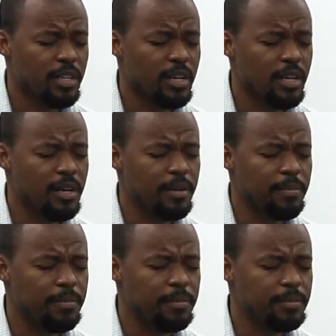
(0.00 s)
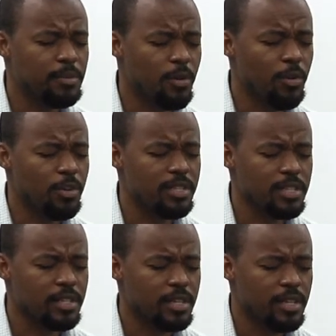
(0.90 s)
Um, your word is
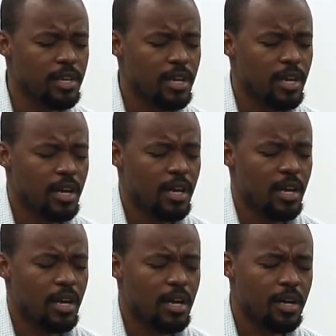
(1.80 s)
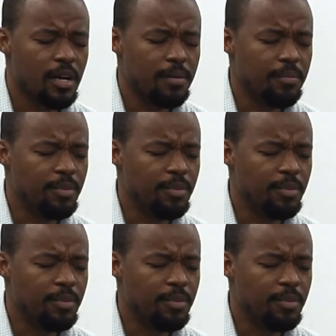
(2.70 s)
a um,